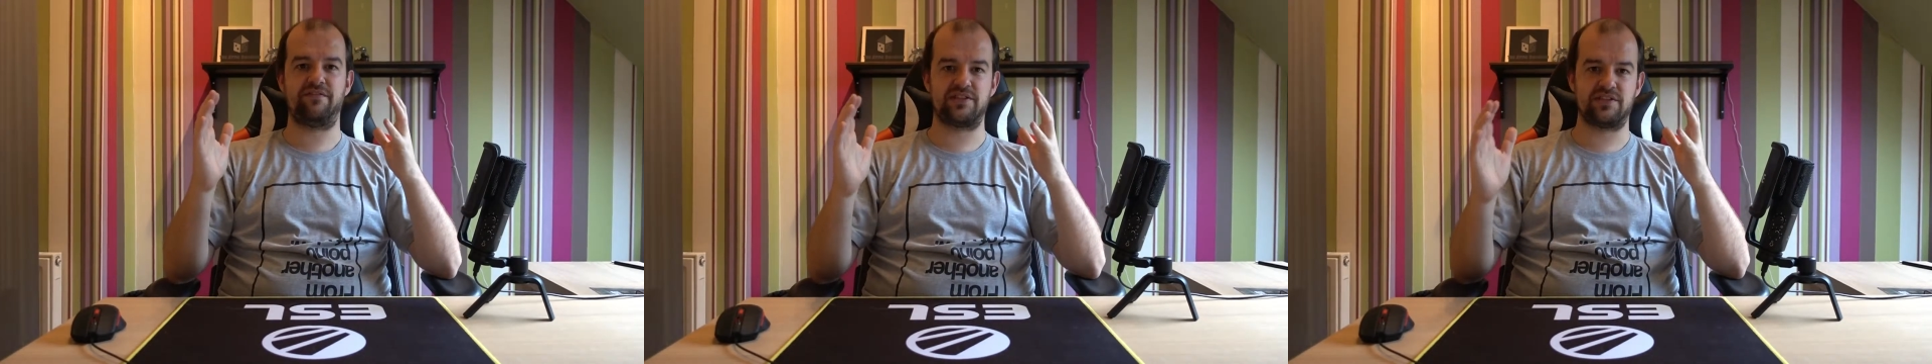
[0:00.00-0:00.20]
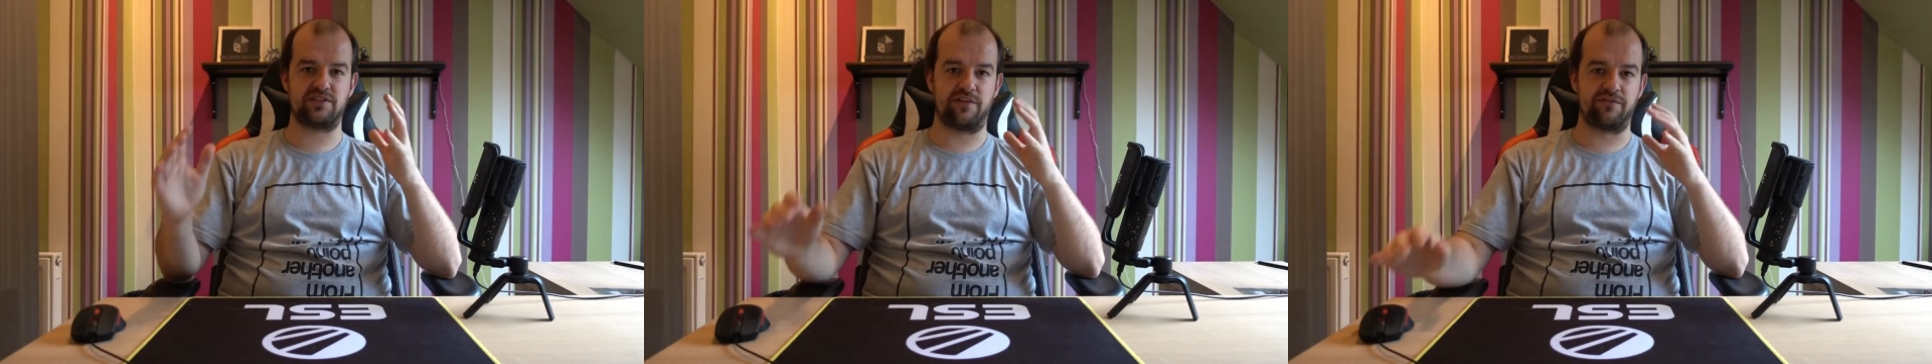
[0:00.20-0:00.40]

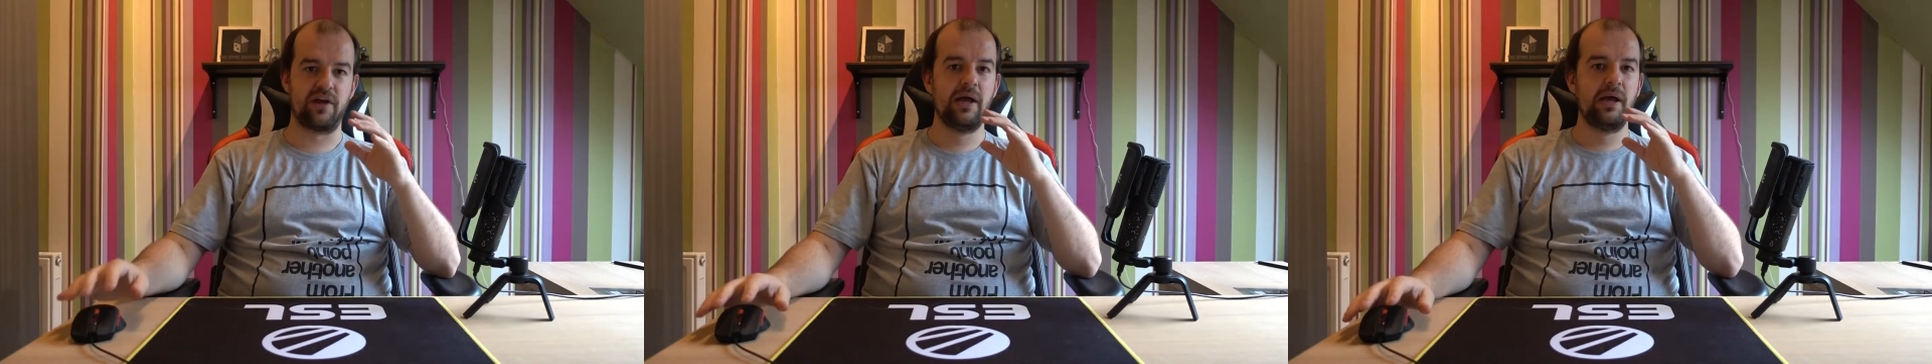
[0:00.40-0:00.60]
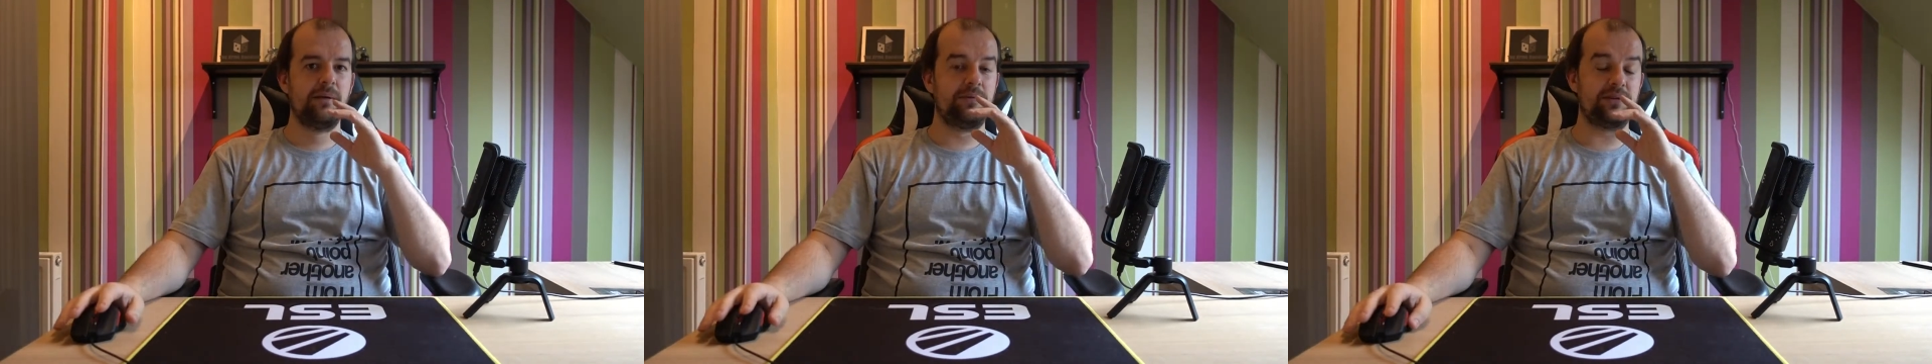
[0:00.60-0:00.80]
us
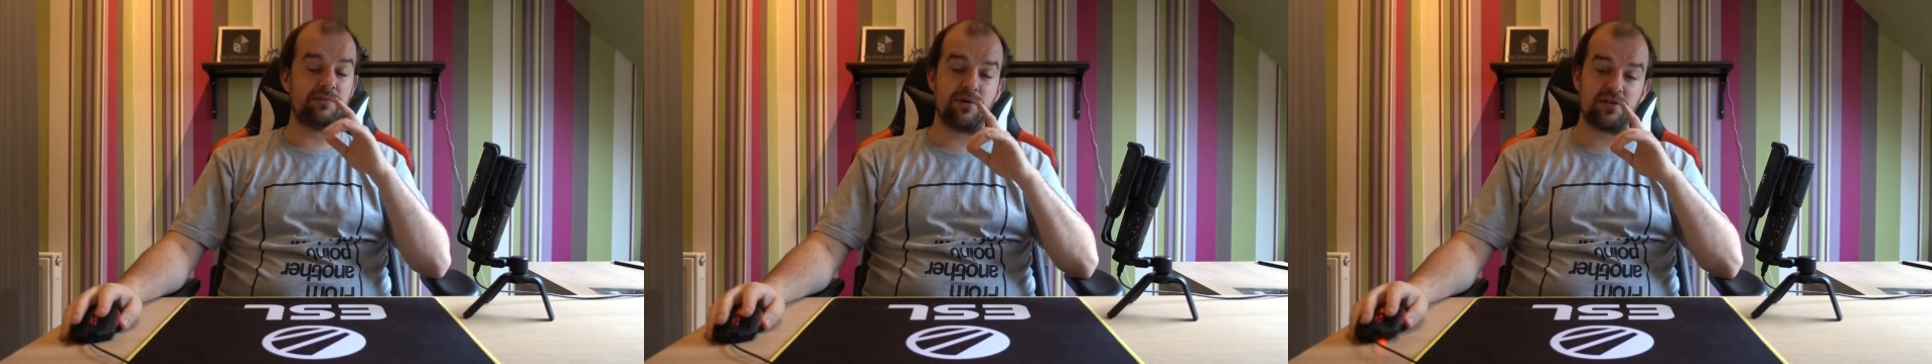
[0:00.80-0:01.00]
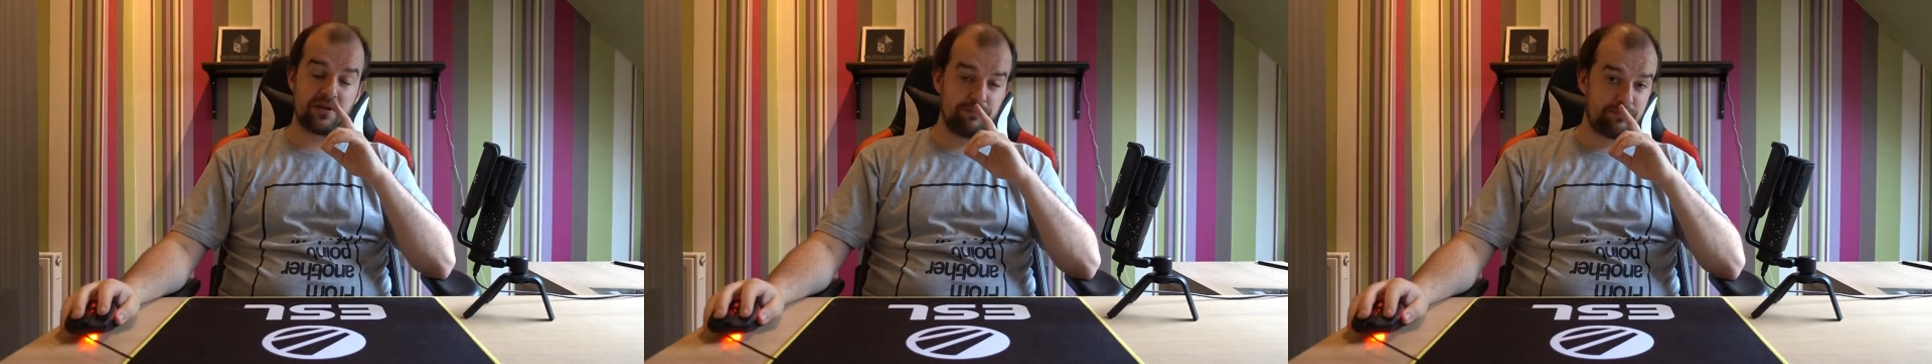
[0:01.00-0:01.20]
stuff. But the
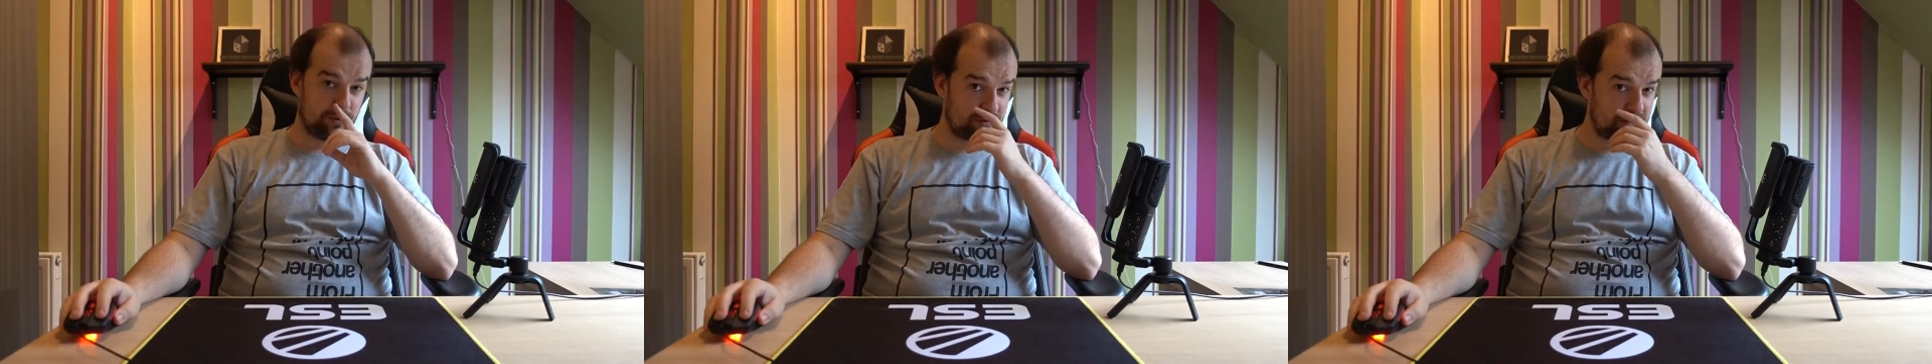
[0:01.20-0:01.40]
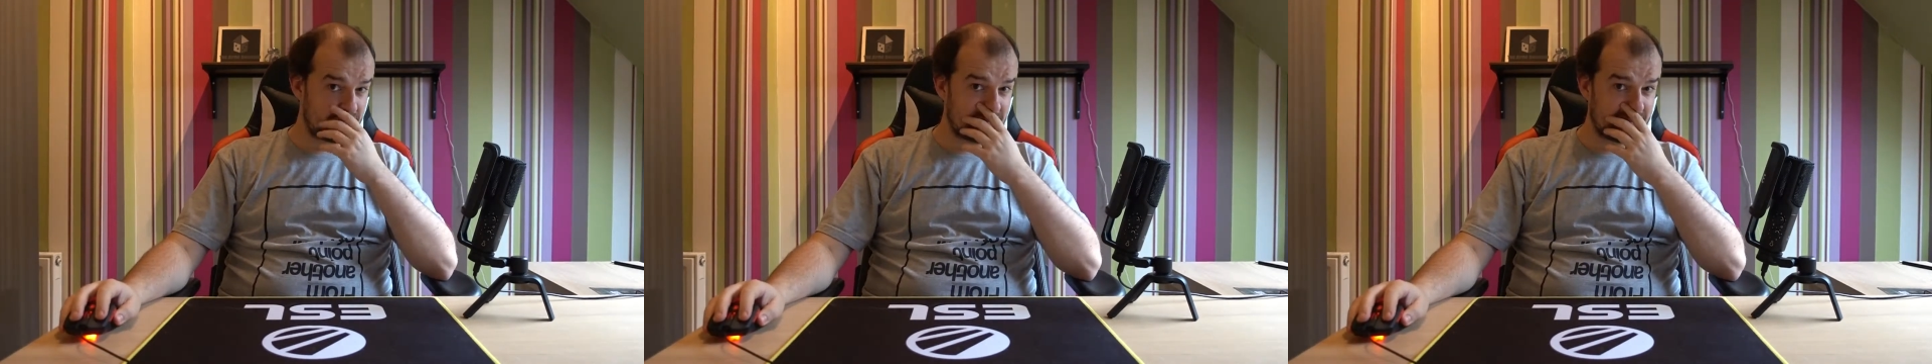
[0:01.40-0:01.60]
most
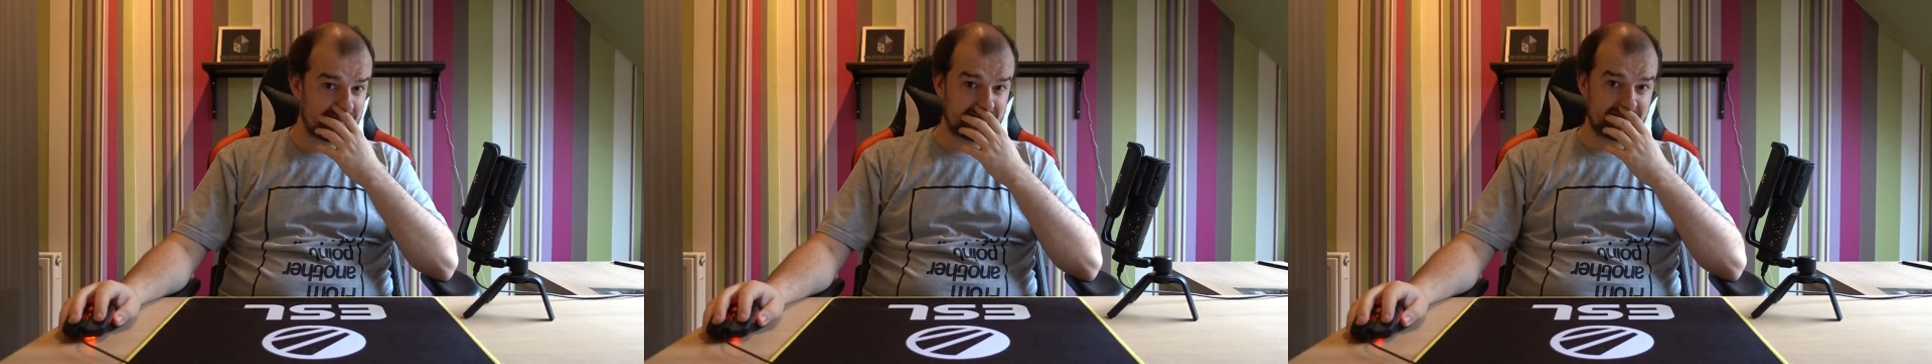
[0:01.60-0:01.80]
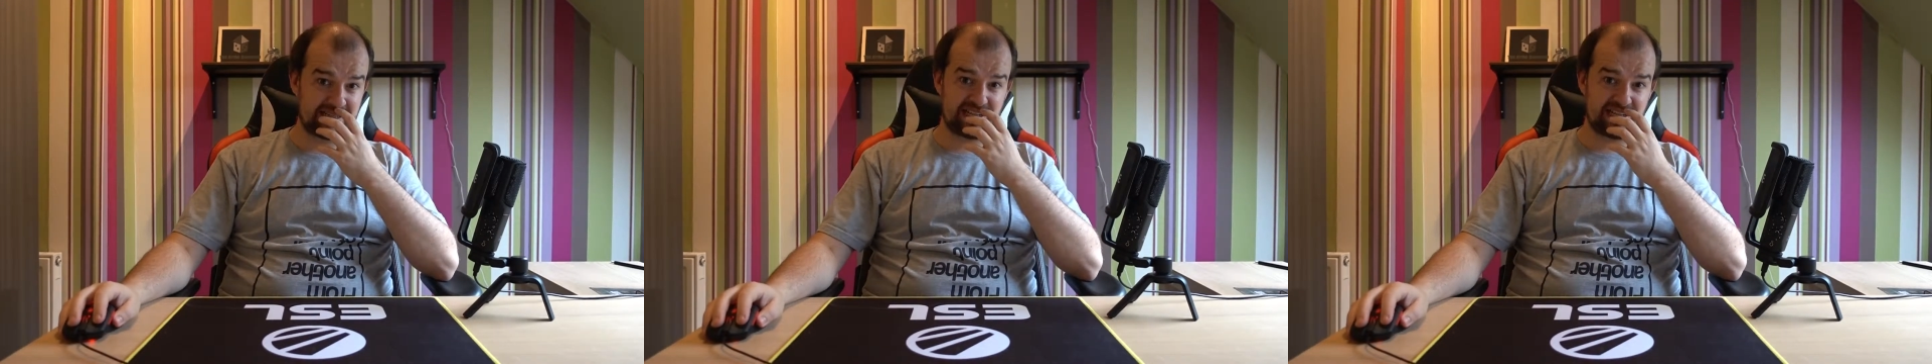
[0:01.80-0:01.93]
important thing that